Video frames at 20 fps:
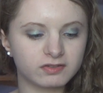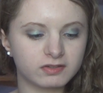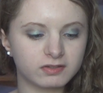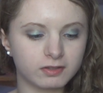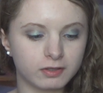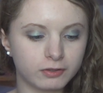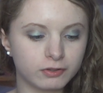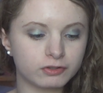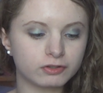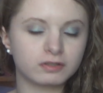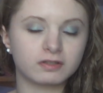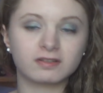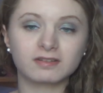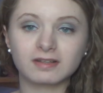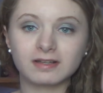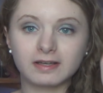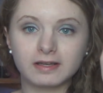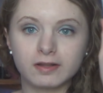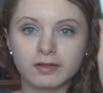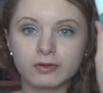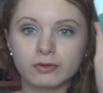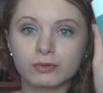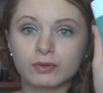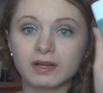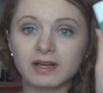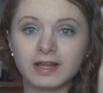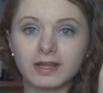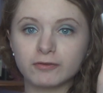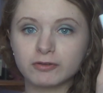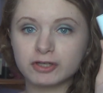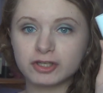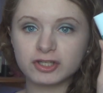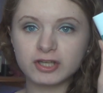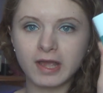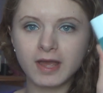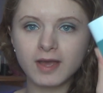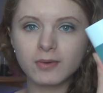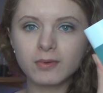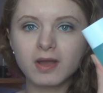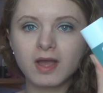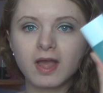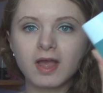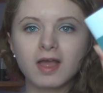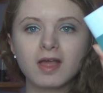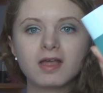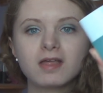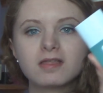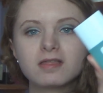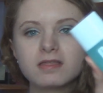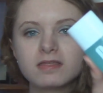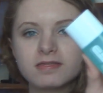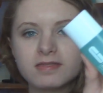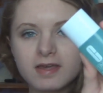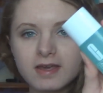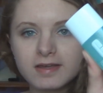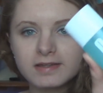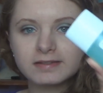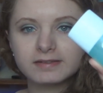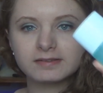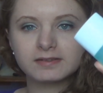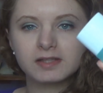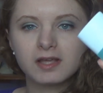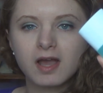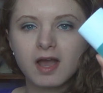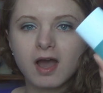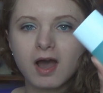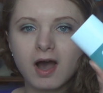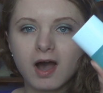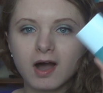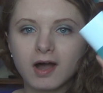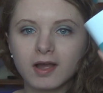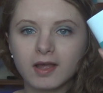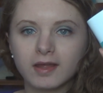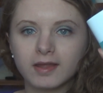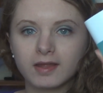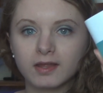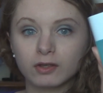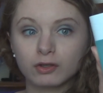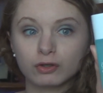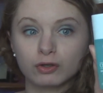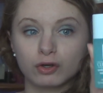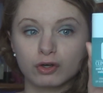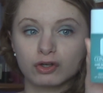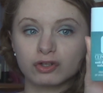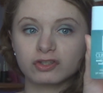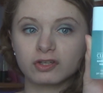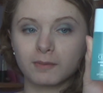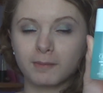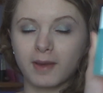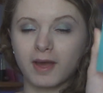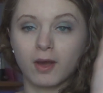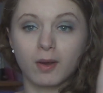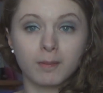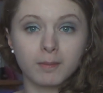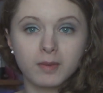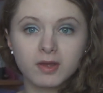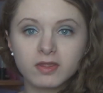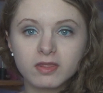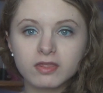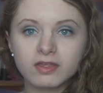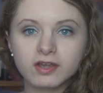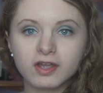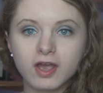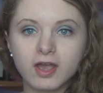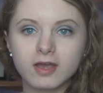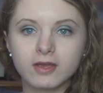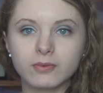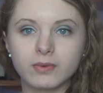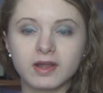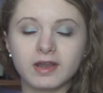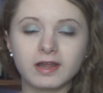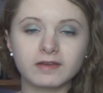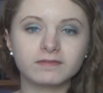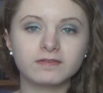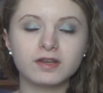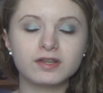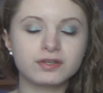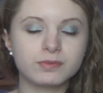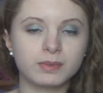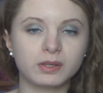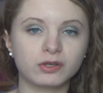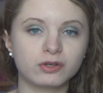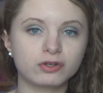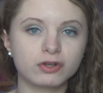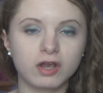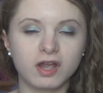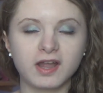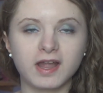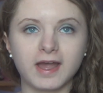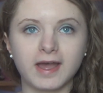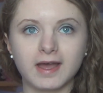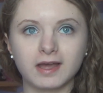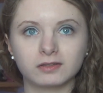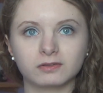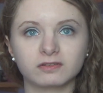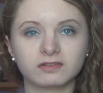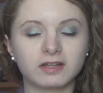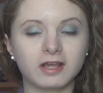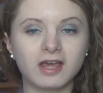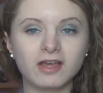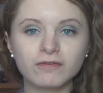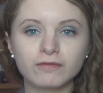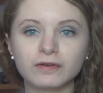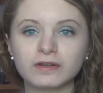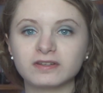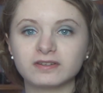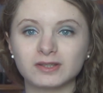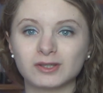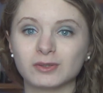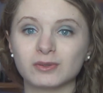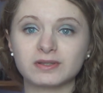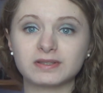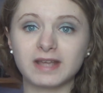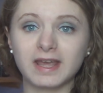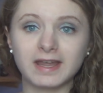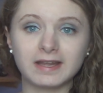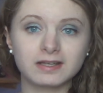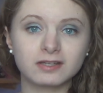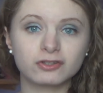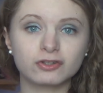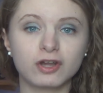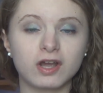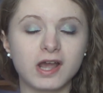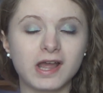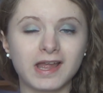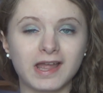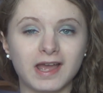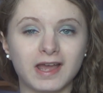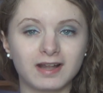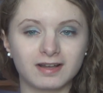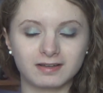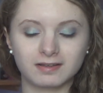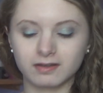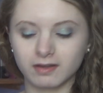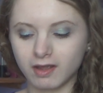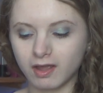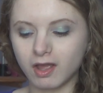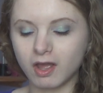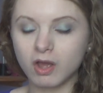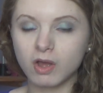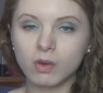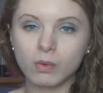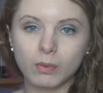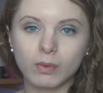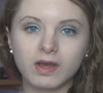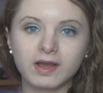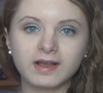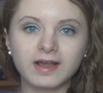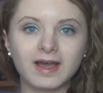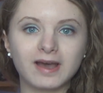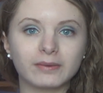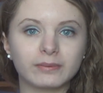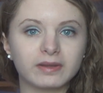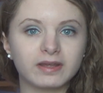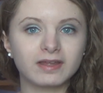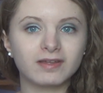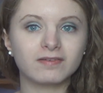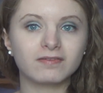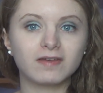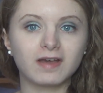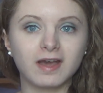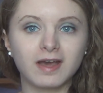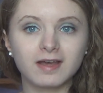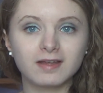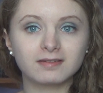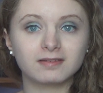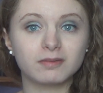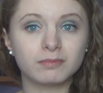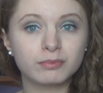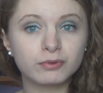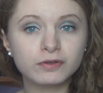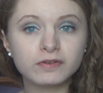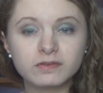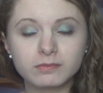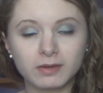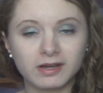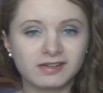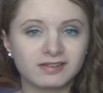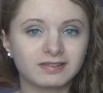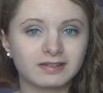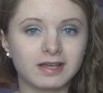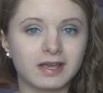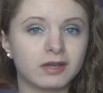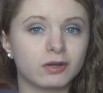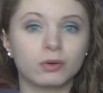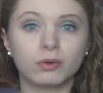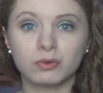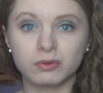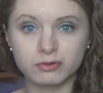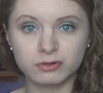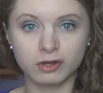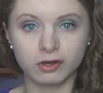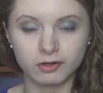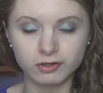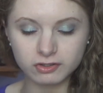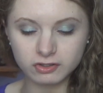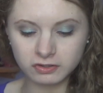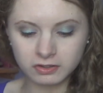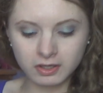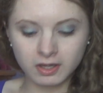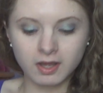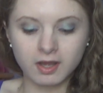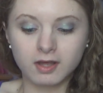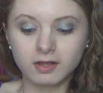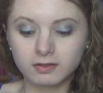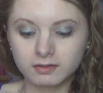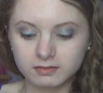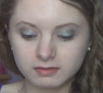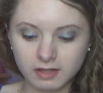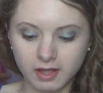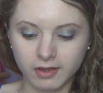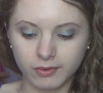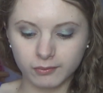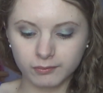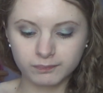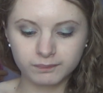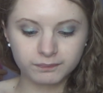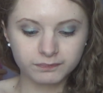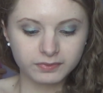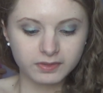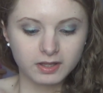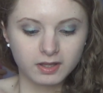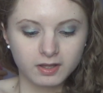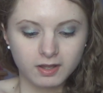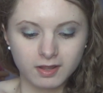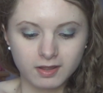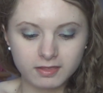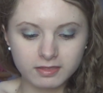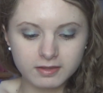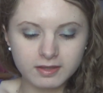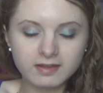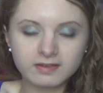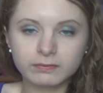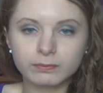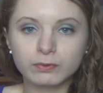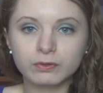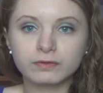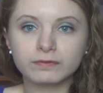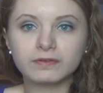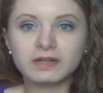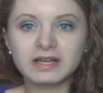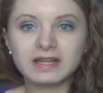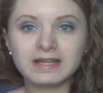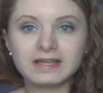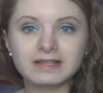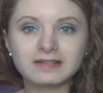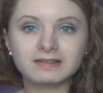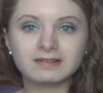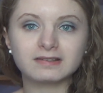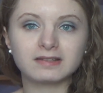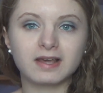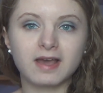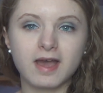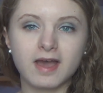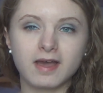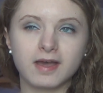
Solutions Clinical Clearing Gel. This I got about a month ago and I've literally been trying it out every single day to try and work out if it has improved my skin or not. So this was released